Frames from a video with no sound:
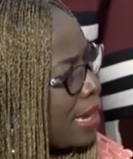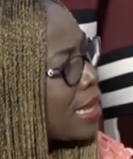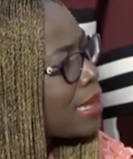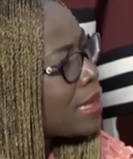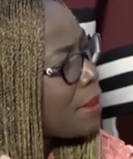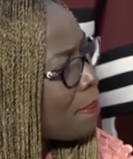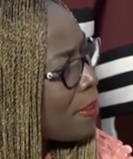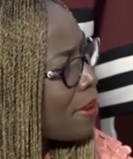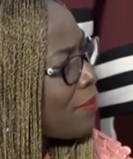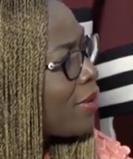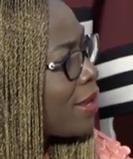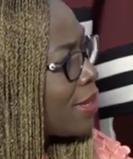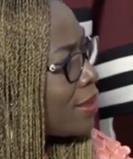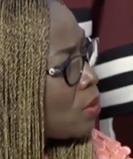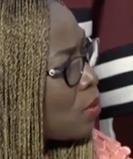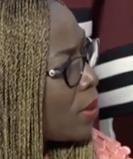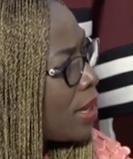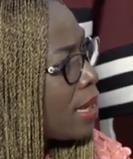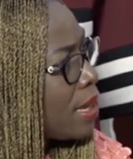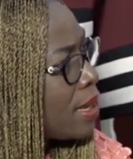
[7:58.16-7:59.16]
learn the
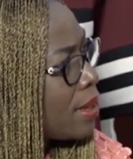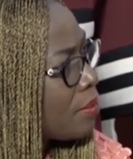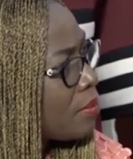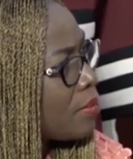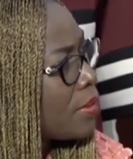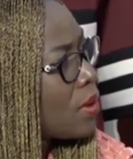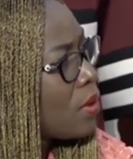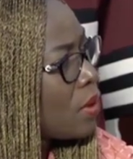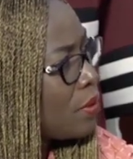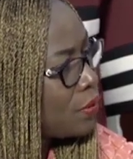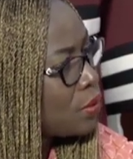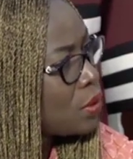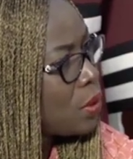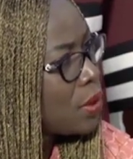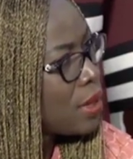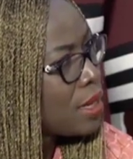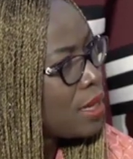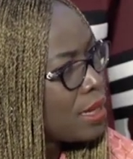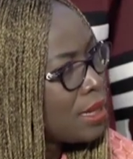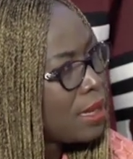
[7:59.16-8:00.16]
perfect way of
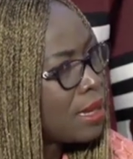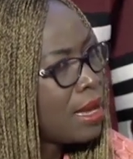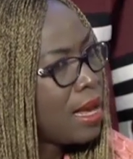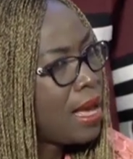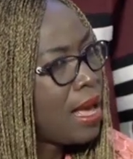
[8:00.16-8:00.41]
sewing.